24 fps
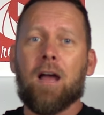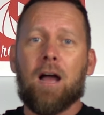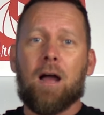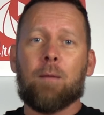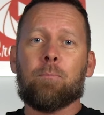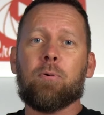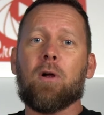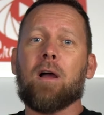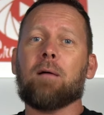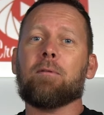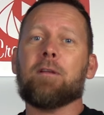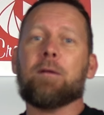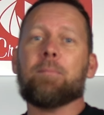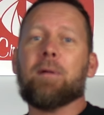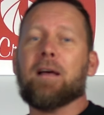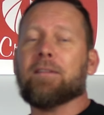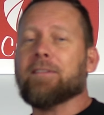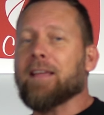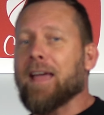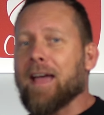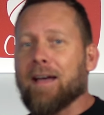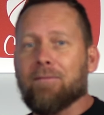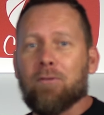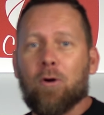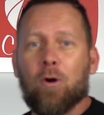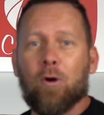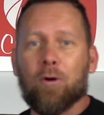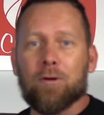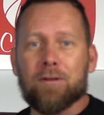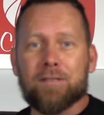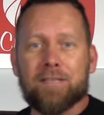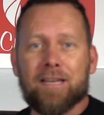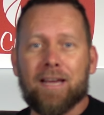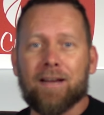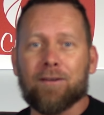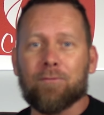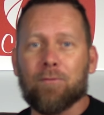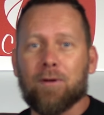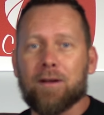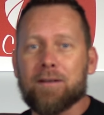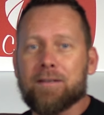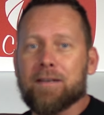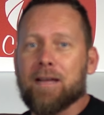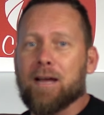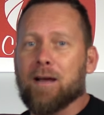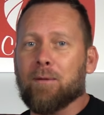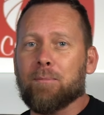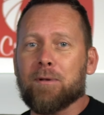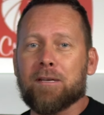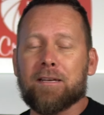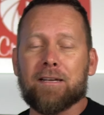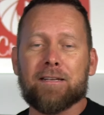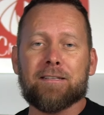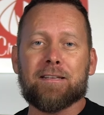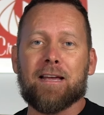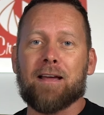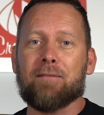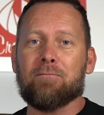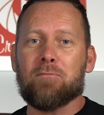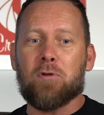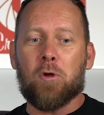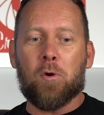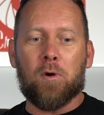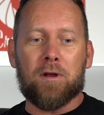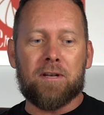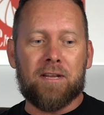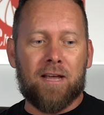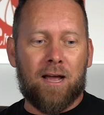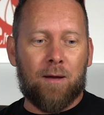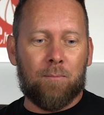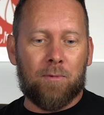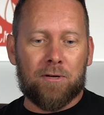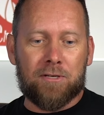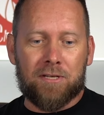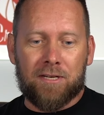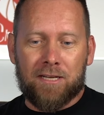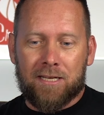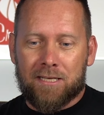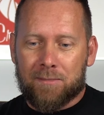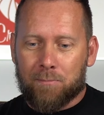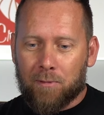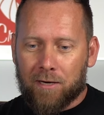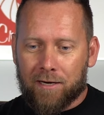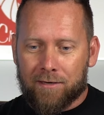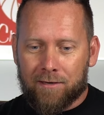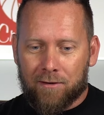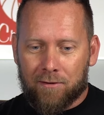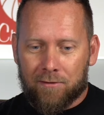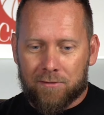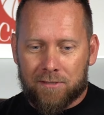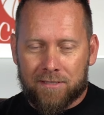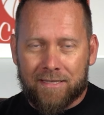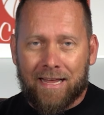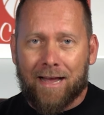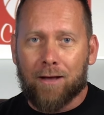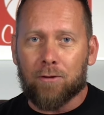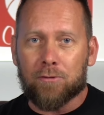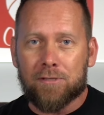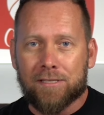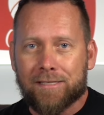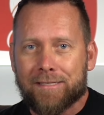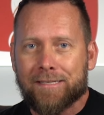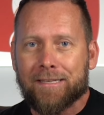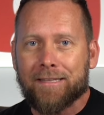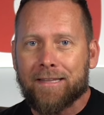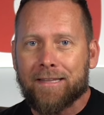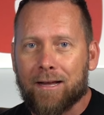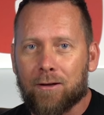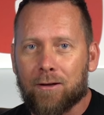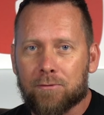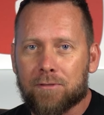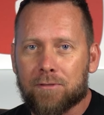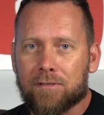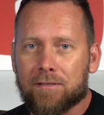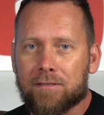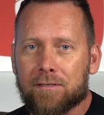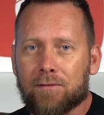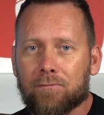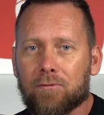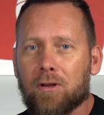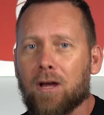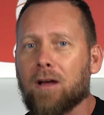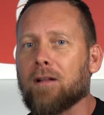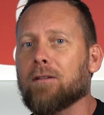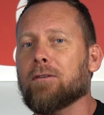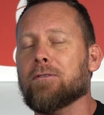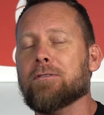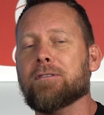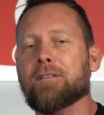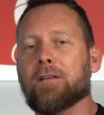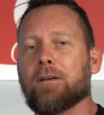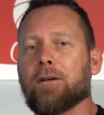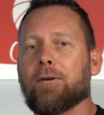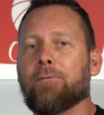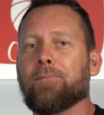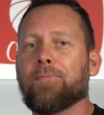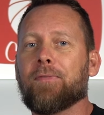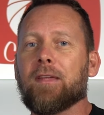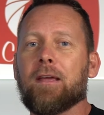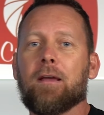I'm probably about to have a heart attack right now because I have no idea how much it is, but I know there's thousands and thousands of dollars. So